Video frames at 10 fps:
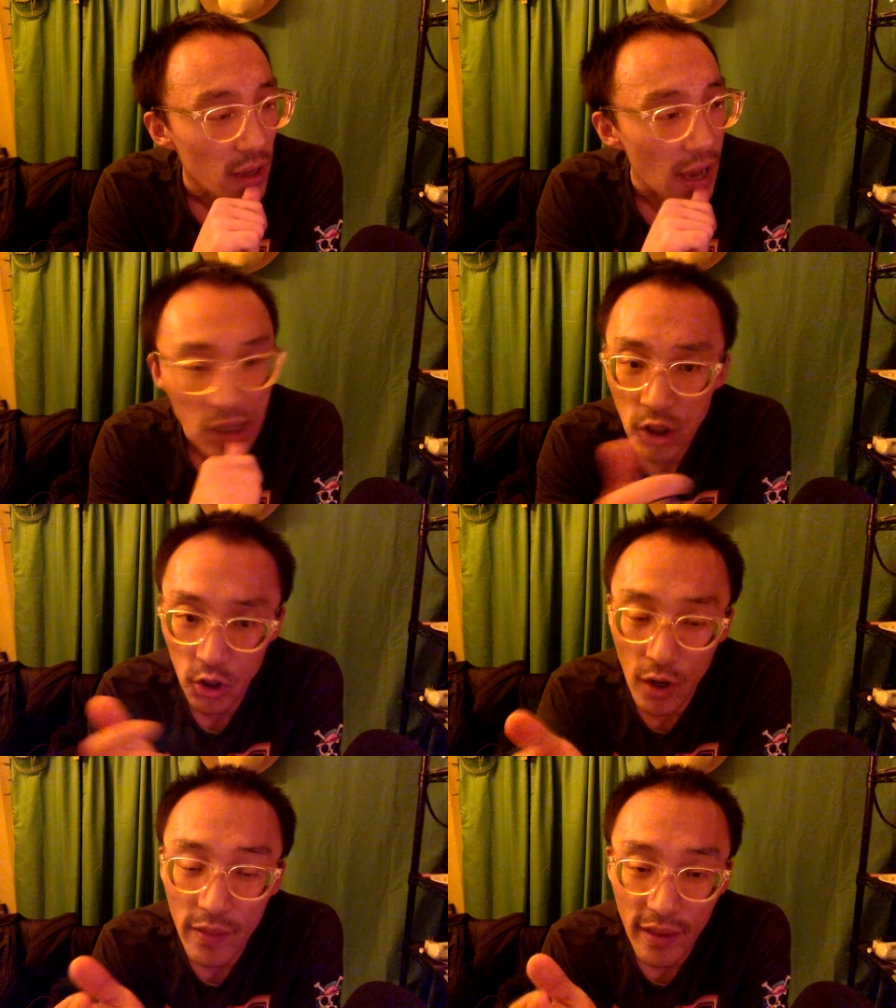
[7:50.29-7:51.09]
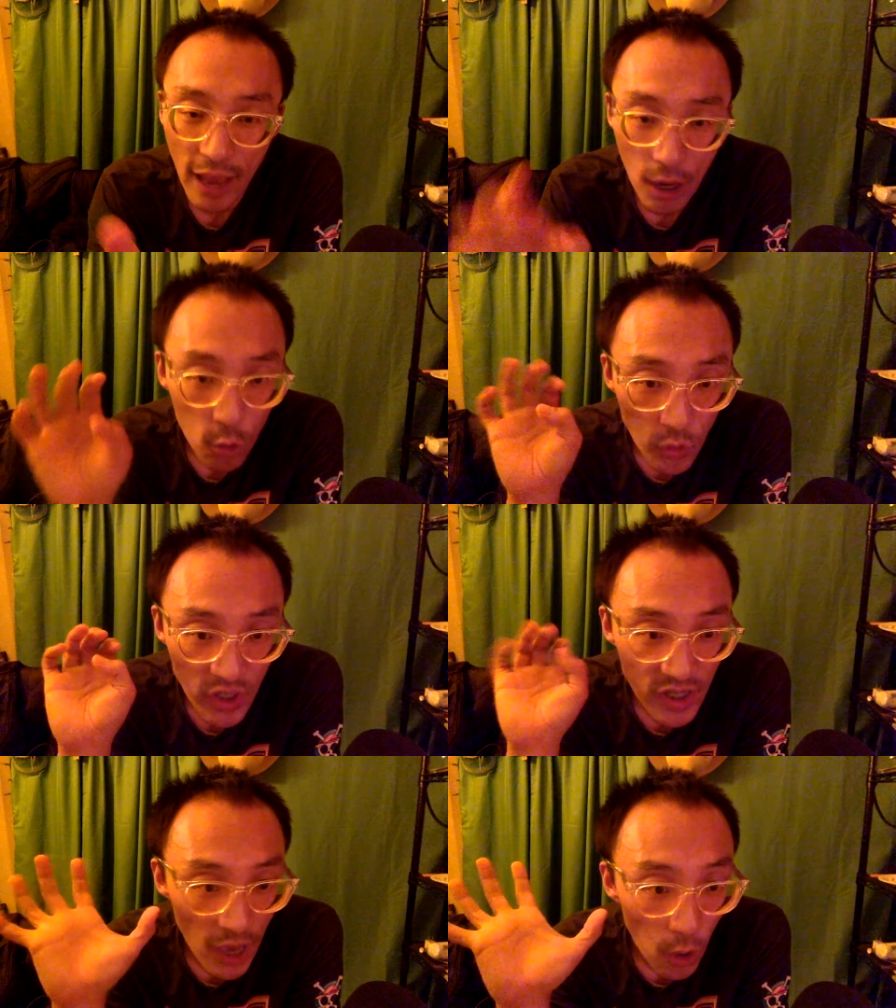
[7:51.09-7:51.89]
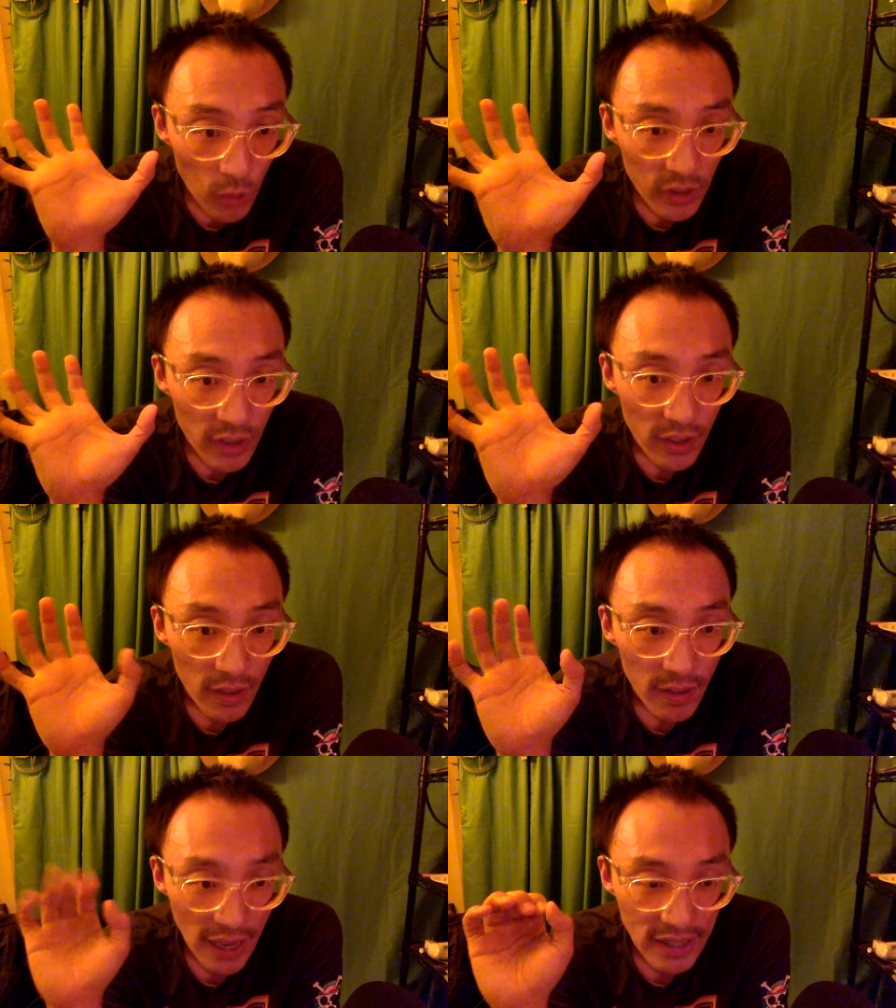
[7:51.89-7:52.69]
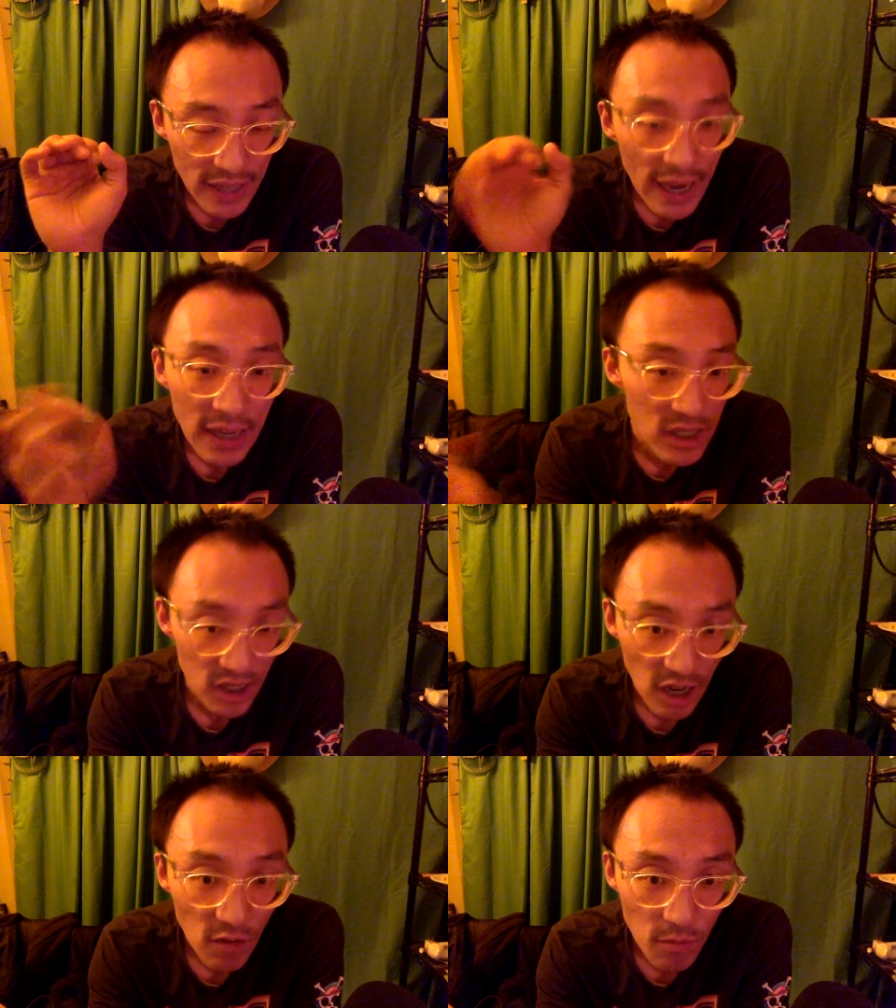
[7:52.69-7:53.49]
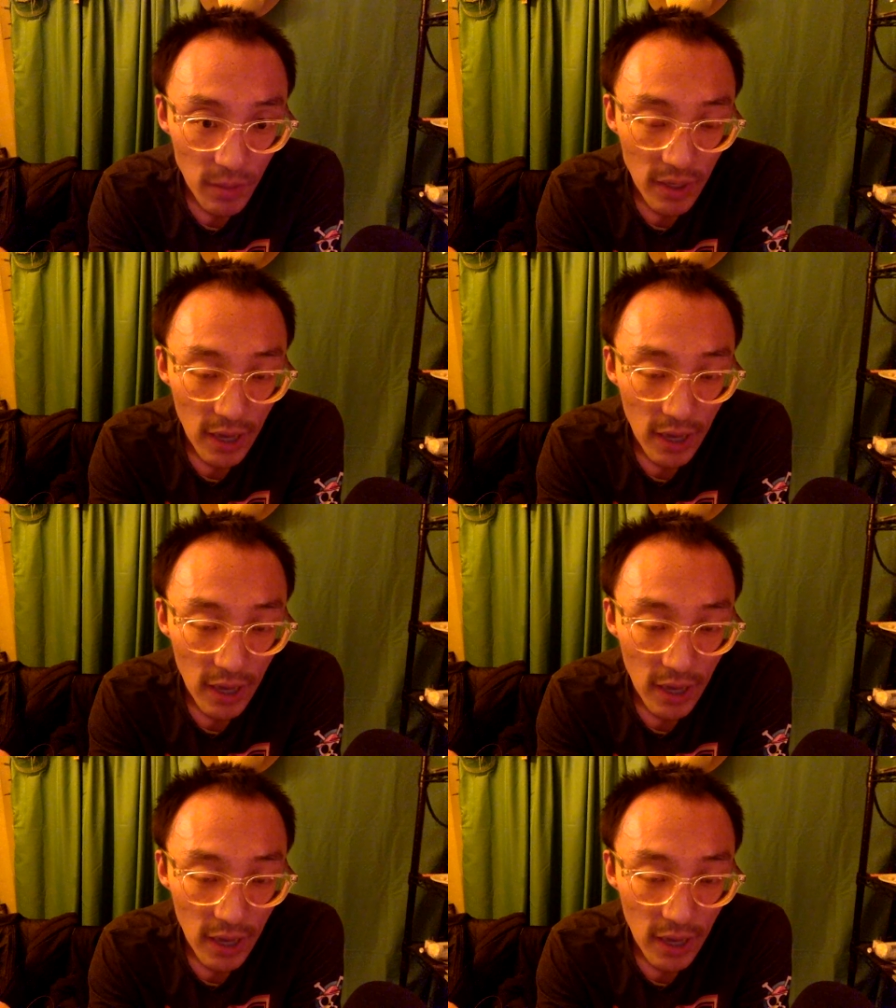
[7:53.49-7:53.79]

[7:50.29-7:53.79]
I saw the guy who yelled that day and saved me.